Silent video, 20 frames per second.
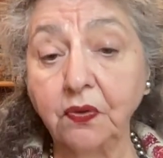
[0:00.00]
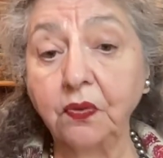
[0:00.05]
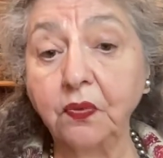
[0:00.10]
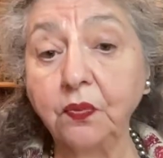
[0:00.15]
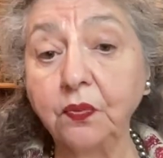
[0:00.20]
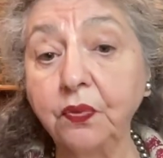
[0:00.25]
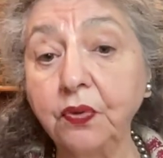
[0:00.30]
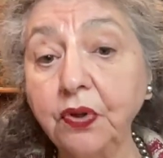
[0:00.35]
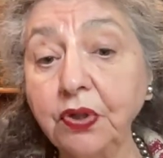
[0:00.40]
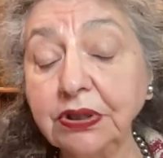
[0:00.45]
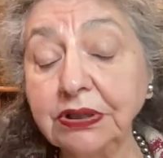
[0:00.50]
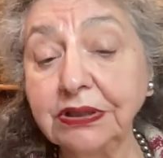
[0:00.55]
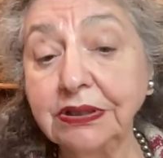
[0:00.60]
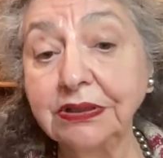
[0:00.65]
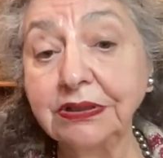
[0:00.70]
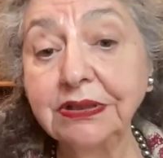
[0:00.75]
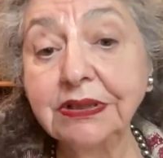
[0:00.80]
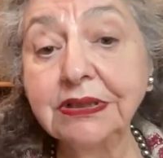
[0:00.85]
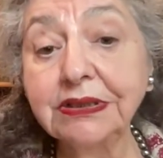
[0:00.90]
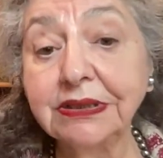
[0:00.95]
What
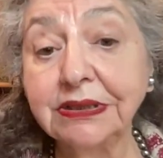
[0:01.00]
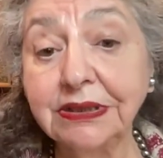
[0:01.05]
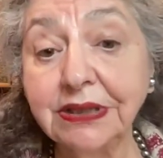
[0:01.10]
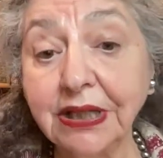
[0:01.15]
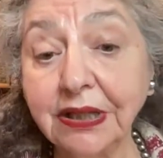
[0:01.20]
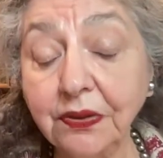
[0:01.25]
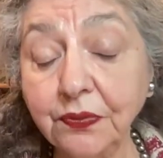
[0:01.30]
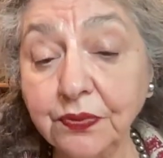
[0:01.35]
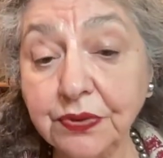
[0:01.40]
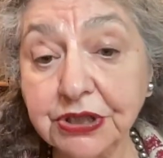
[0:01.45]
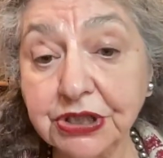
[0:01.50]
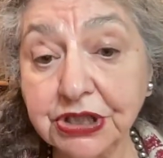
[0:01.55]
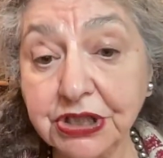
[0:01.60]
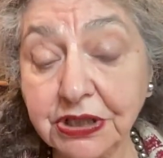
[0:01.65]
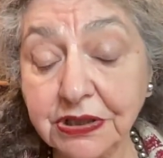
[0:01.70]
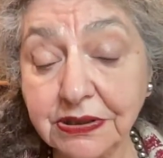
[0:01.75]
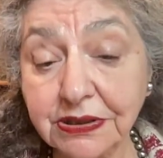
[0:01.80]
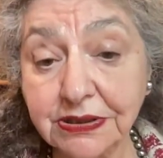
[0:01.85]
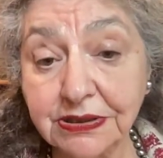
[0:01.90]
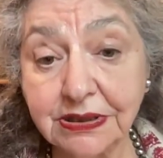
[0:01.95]

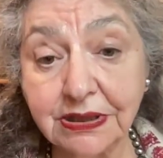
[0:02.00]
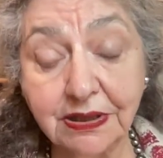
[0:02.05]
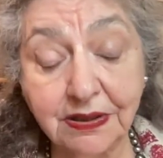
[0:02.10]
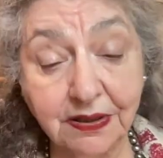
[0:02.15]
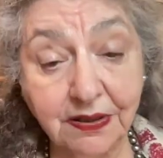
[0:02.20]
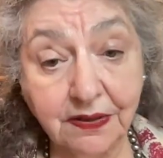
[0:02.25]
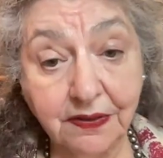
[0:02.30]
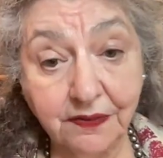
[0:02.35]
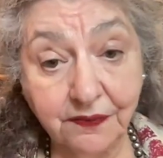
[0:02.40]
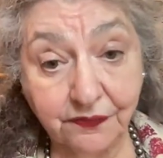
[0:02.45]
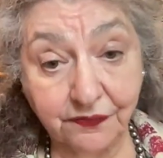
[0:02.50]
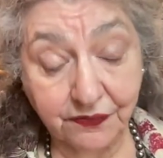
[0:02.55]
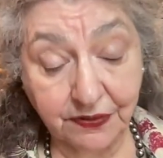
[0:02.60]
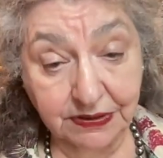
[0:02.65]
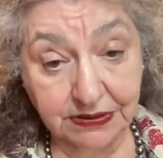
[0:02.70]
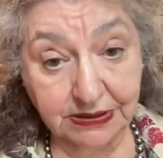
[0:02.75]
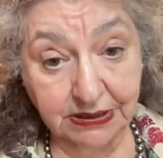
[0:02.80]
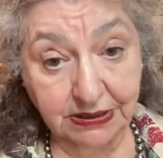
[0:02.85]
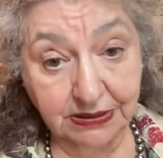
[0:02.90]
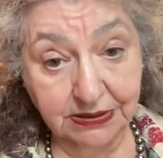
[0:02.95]
distinguishes
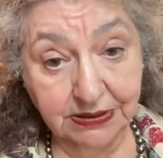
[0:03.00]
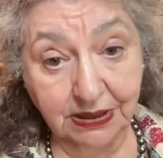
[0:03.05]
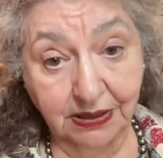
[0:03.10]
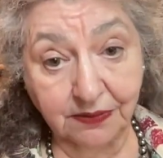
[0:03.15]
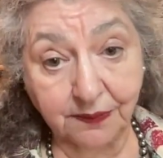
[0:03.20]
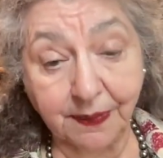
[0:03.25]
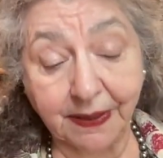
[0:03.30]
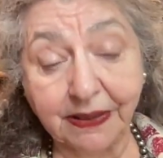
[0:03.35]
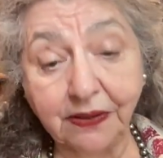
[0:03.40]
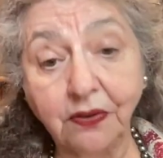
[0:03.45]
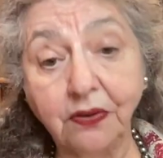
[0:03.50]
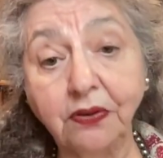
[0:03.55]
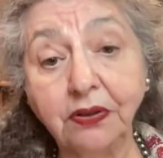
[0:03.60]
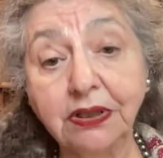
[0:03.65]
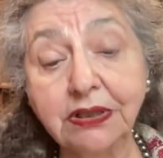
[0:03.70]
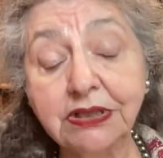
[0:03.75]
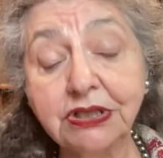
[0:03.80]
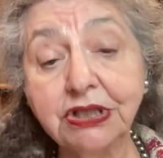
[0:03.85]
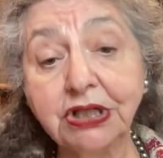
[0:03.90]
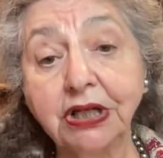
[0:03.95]
physics and
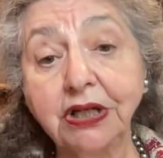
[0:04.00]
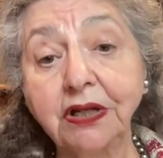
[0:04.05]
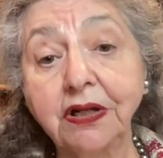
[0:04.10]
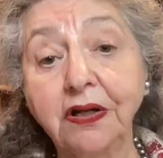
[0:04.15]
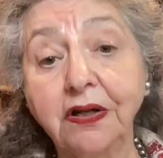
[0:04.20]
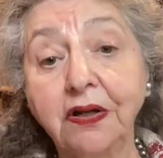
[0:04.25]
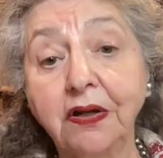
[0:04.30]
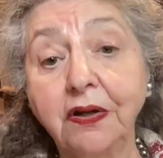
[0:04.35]
biology